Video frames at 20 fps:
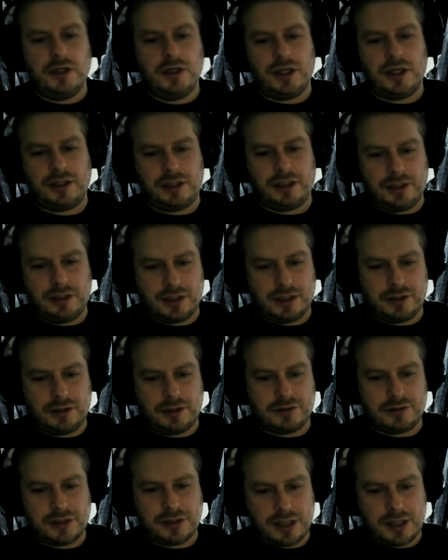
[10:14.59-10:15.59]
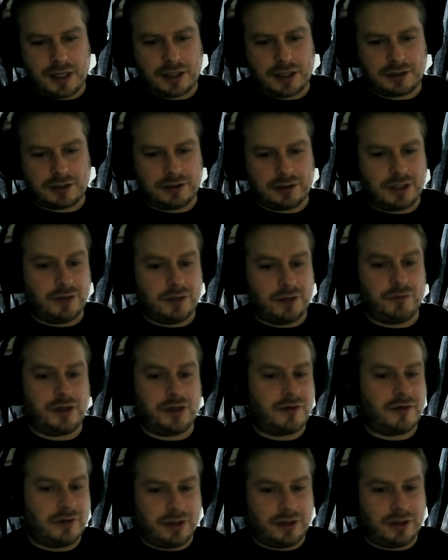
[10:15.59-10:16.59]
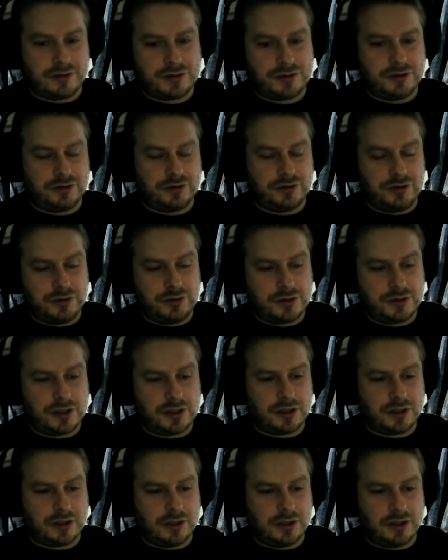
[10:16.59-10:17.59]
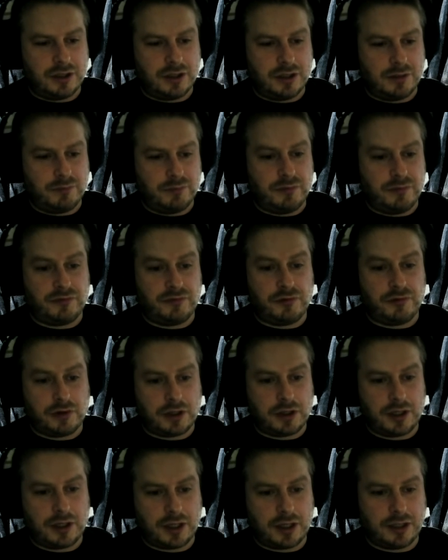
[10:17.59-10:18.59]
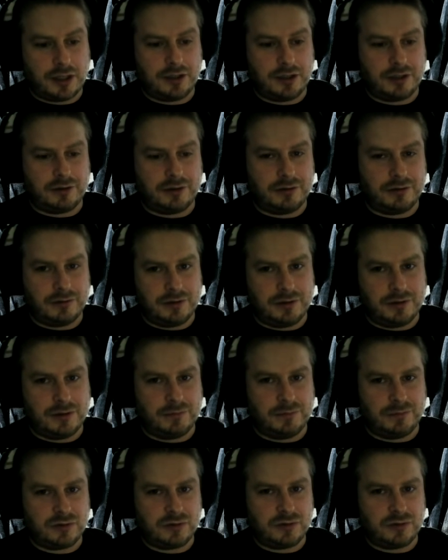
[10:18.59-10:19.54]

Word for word: and can get on slack and whatever else you're using uh, beforehand and uh,